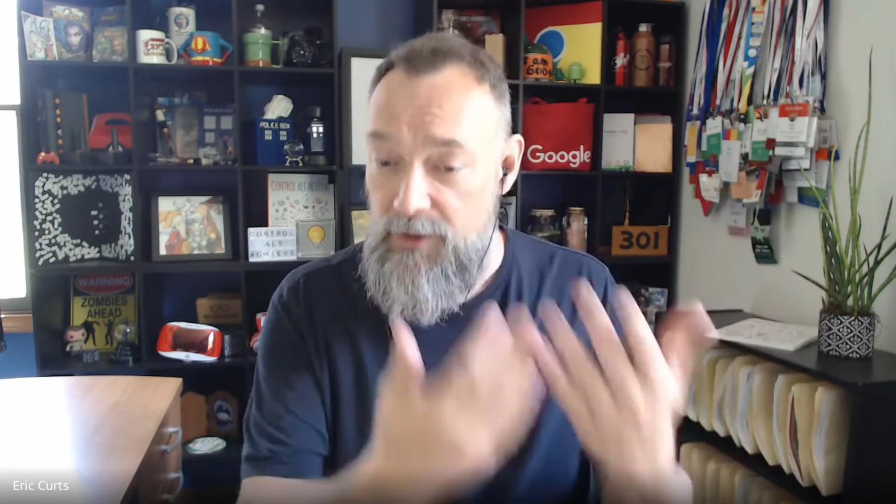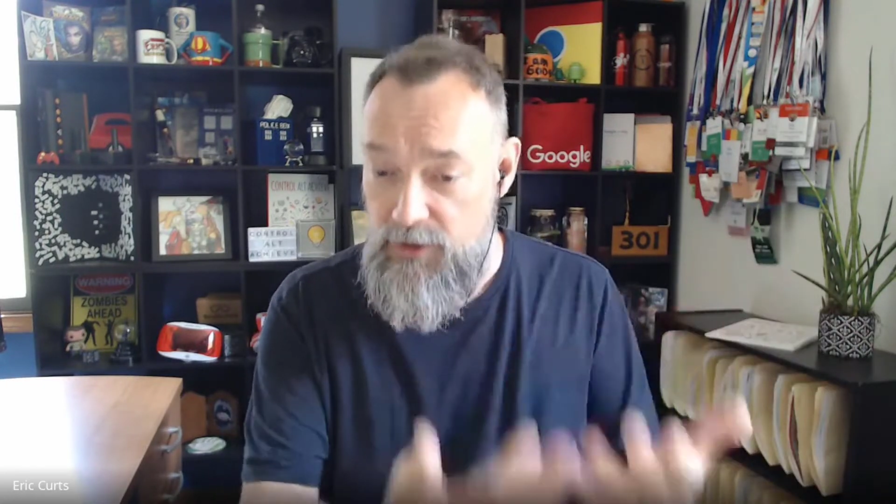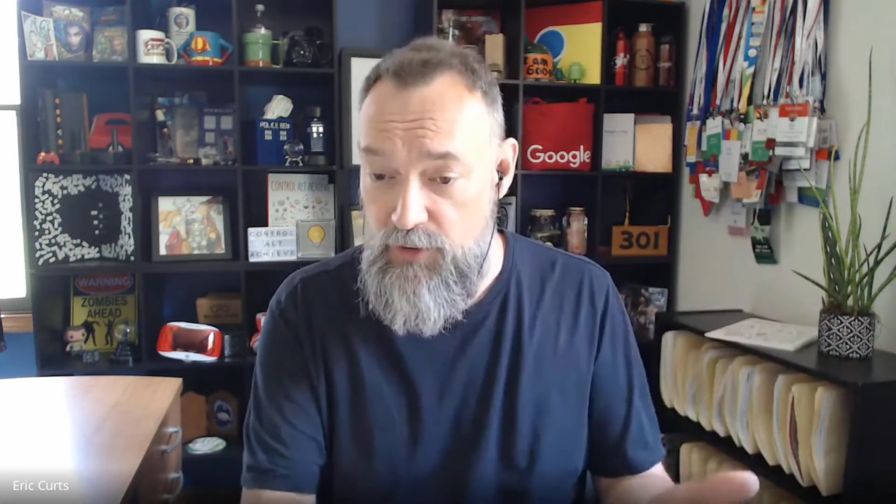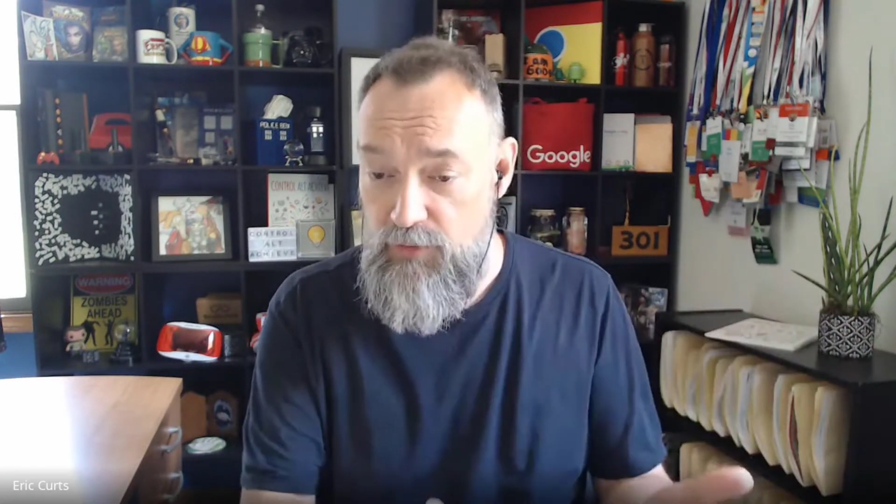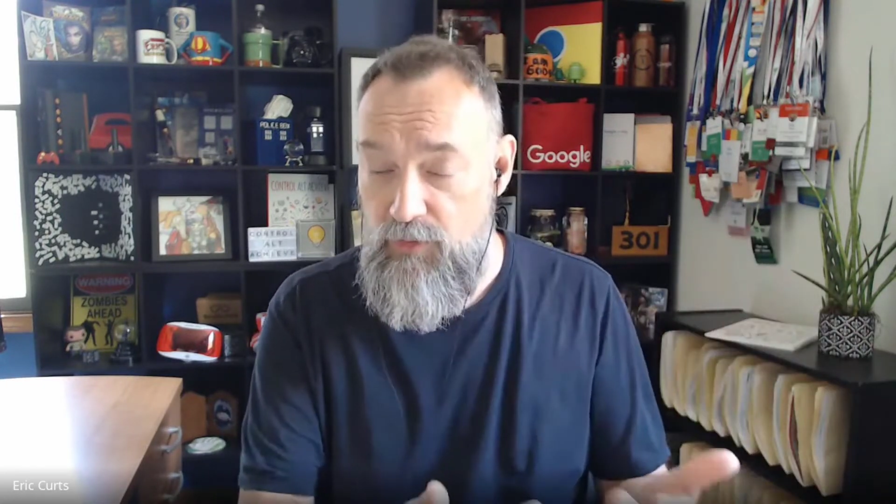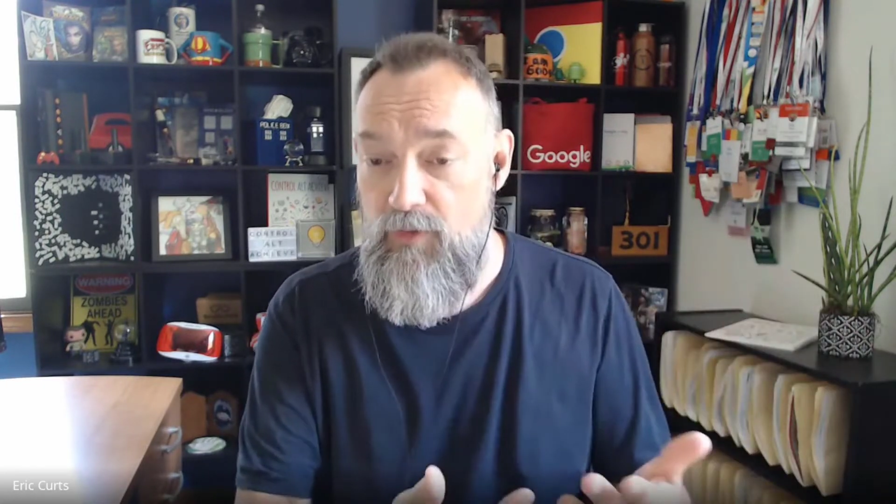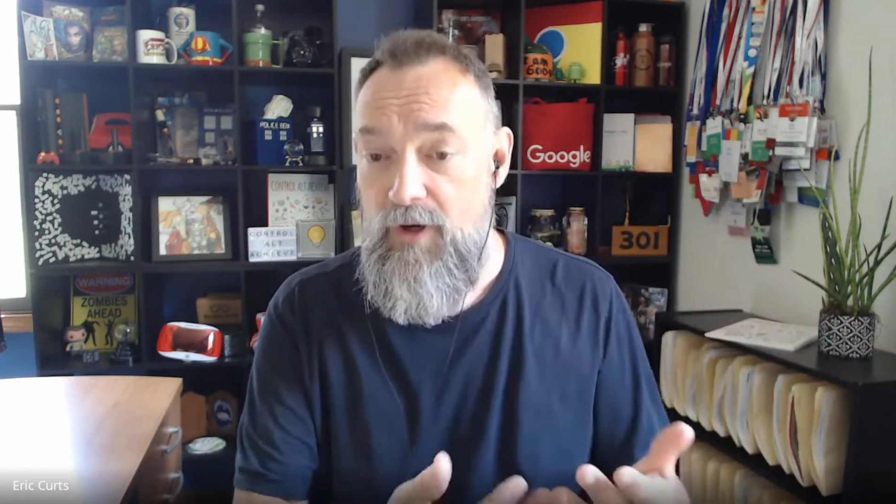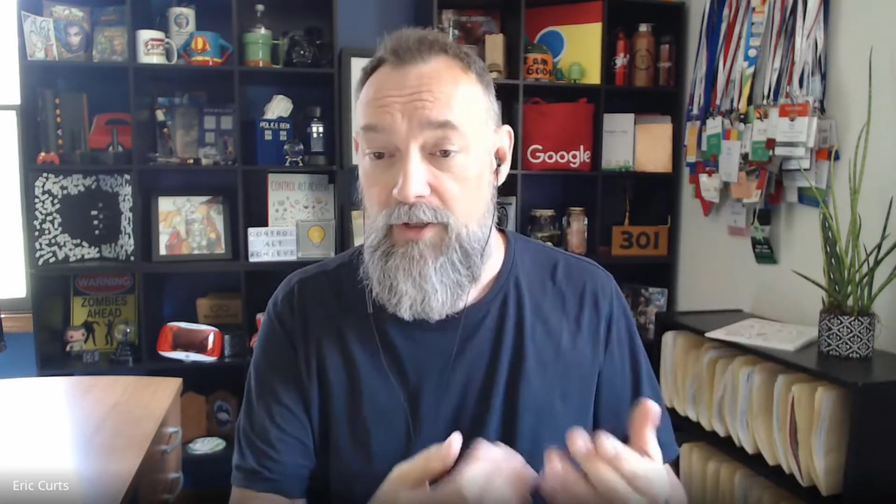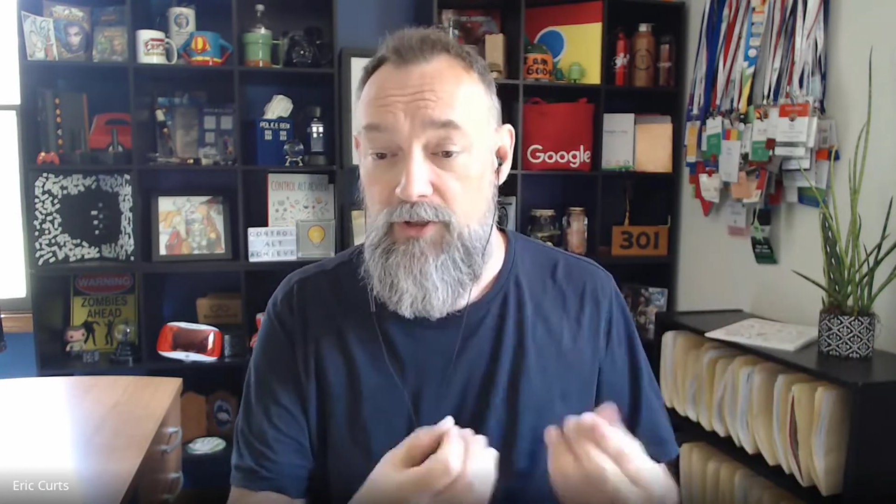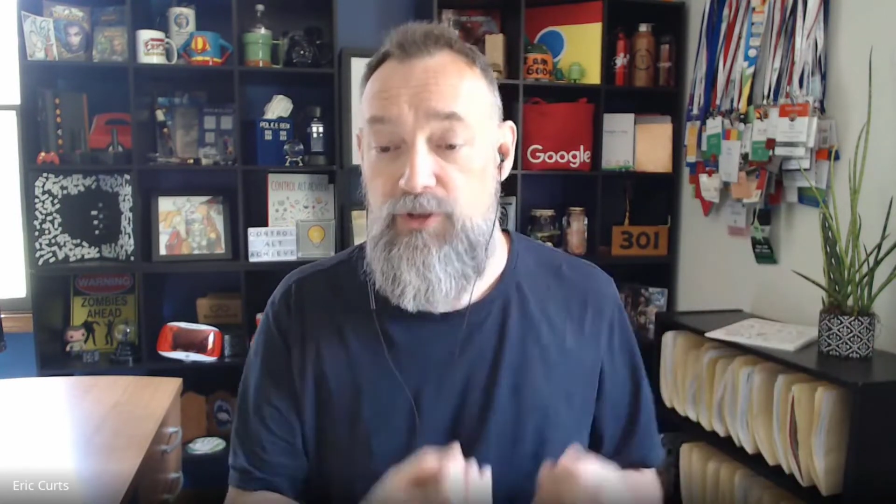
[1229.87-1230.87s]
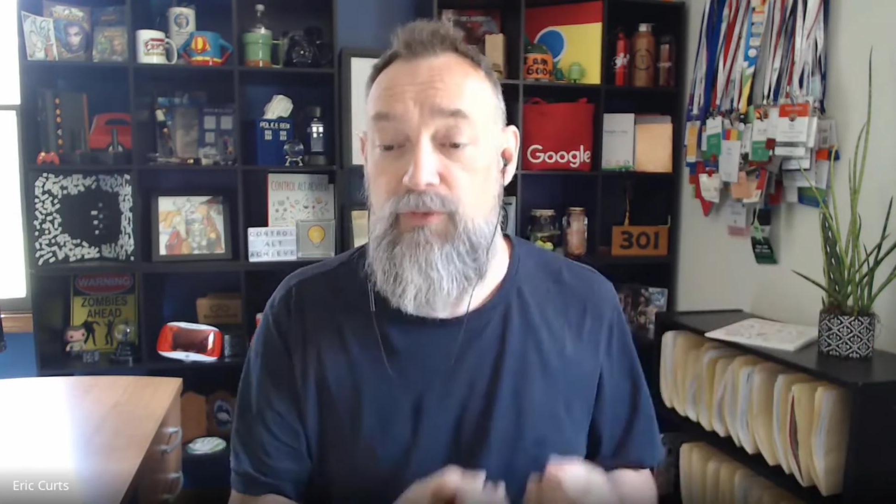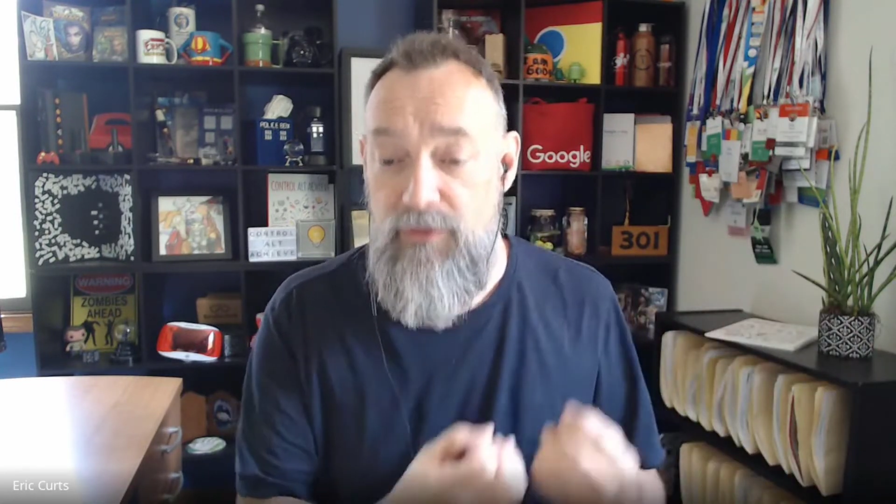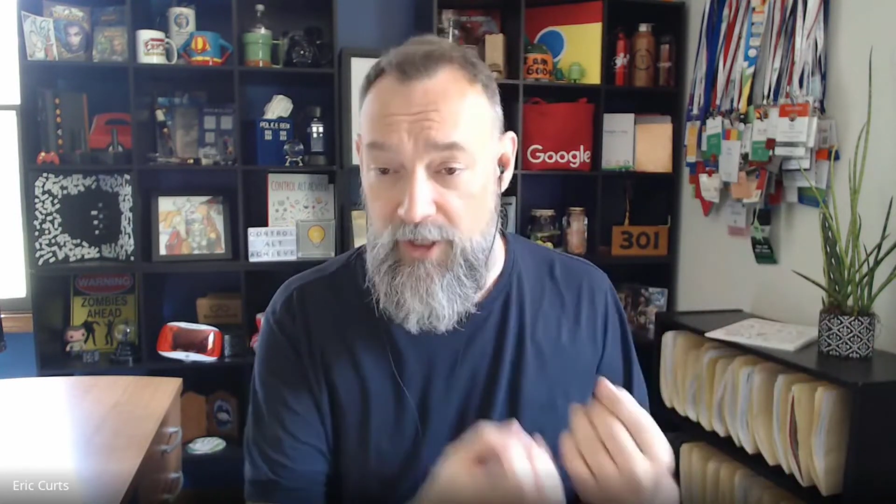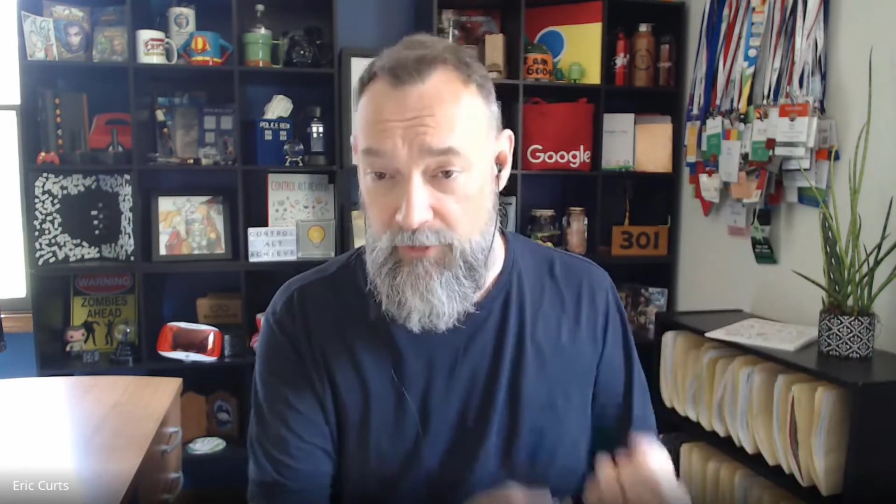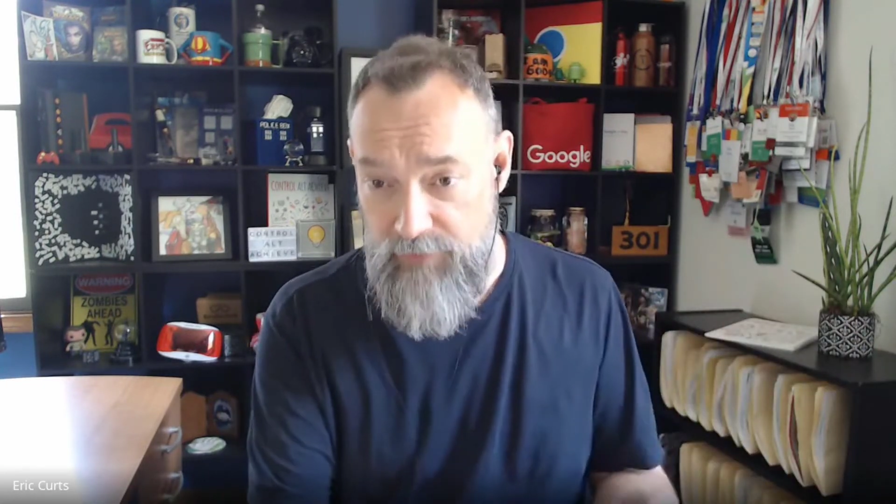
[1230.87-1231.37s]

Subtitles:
to do their